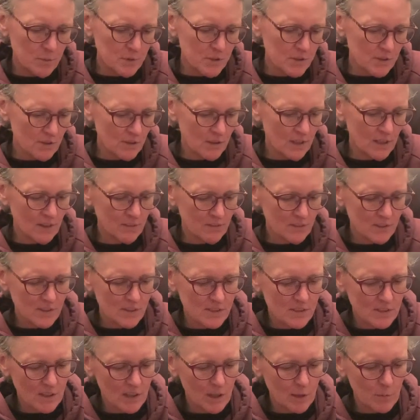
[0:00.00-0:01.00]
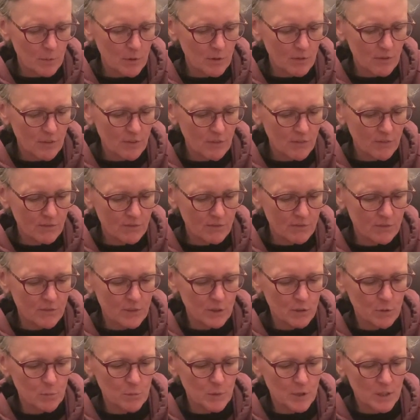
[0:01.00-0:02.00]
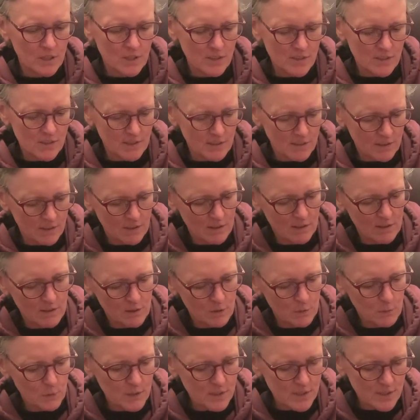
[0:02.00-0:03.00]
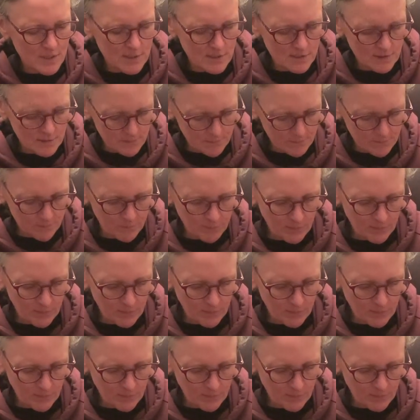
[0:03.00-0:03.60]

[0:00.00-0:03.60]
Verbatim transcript: So I have to stop every few minutes to untwist them.